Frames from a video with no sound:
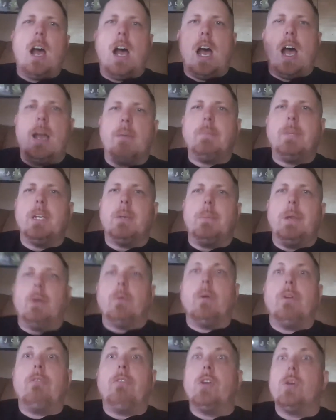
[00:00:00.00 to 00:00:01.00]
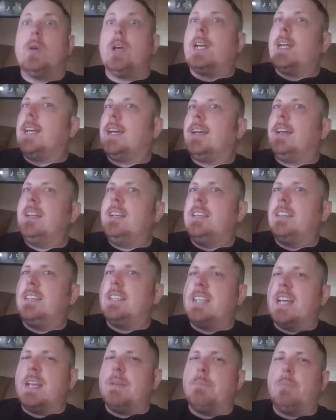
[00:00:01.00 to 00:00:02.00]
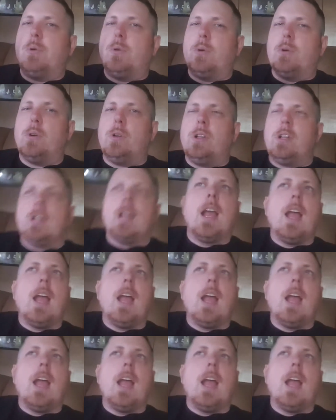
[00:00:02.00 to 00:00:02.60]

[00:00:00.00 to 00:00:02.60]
I'm going to be reviewing Deadpool.